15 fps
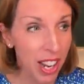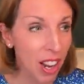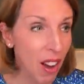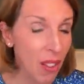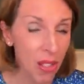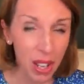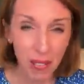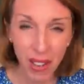I
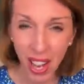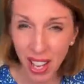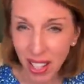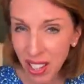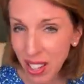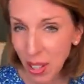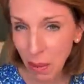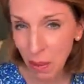can't think of
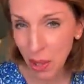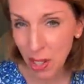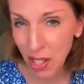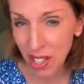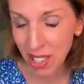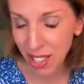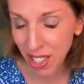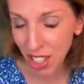anything
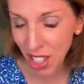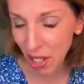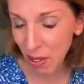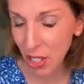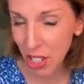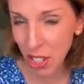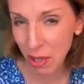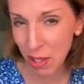worse than
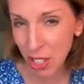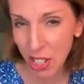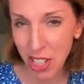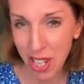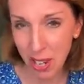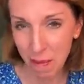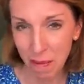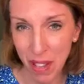going to a
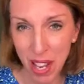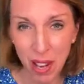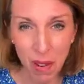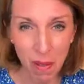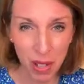gym